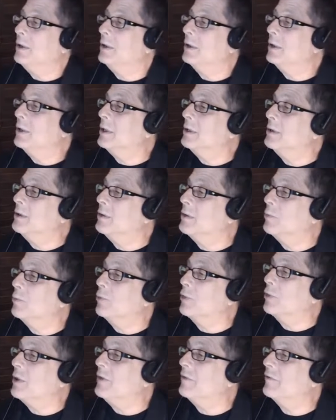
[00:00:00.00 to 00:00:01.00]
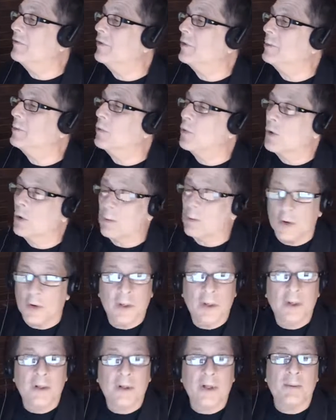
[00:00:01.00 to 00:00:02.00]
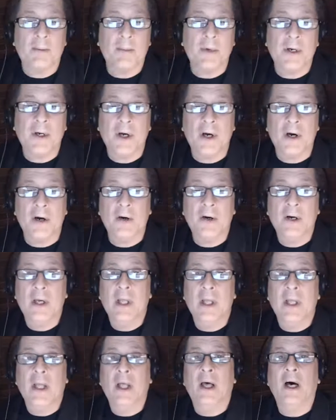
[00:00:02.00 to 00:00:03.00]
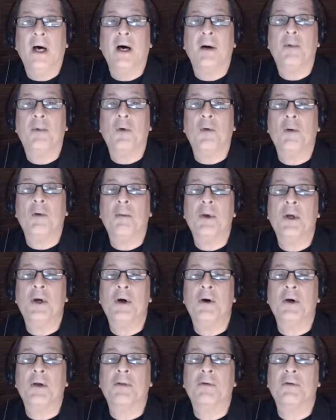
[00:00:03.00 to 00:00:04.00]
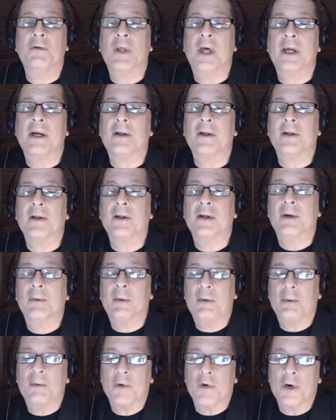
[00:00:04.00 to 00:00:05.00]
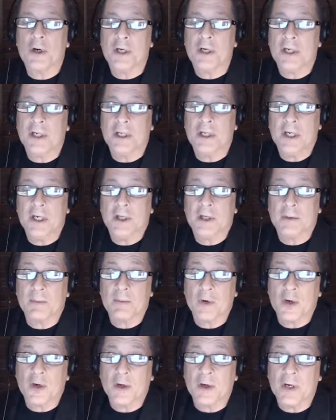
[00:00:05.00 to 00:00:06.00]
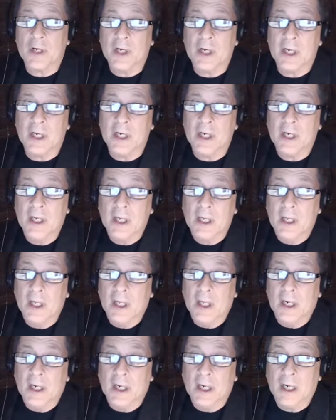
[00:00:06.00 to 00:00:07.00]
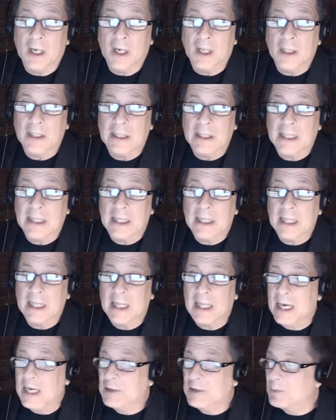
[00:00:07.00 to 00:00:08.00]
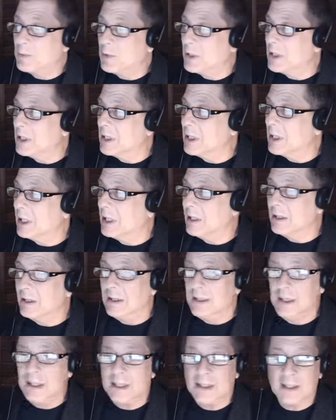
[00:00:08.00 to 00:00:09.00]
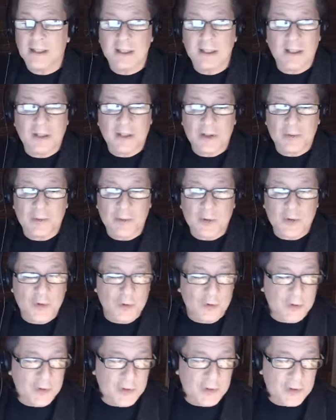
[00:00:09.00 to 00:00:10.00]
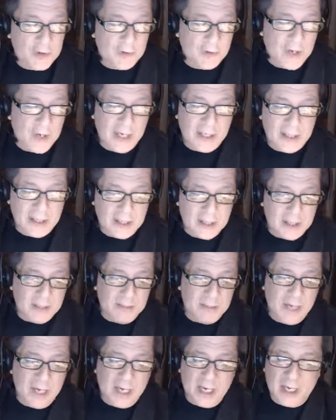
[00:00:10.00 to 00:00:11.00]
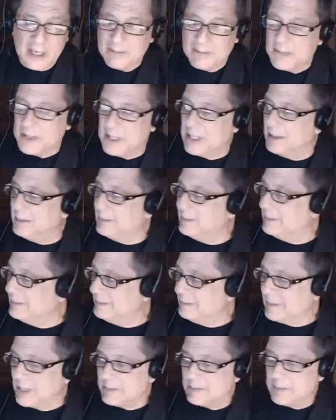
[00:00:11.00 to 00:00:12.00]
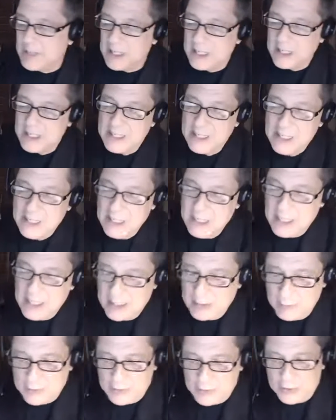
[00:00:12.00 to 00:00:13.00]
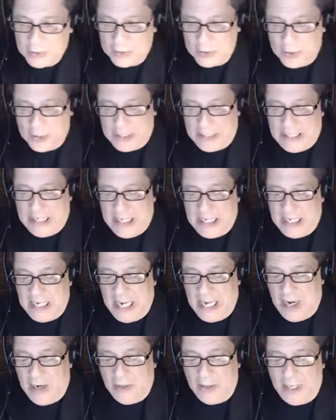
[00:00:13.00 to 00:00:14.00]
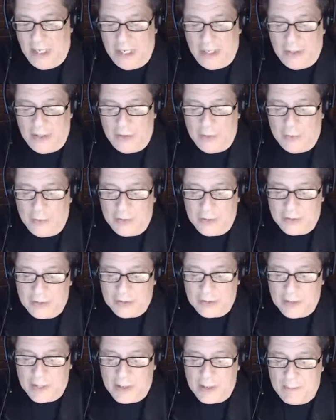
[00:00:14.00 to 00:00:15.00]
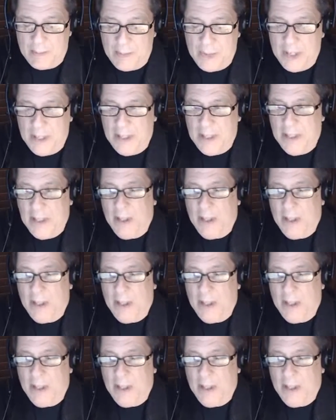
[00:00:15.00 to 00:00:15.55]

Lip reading: the link to the brief from NORML, let me know. But we'll be going through that a little bit more in detail tomorrow night. Last but not least, it's just been sort of scratching in the back of my mind. I want to start getting out and doing some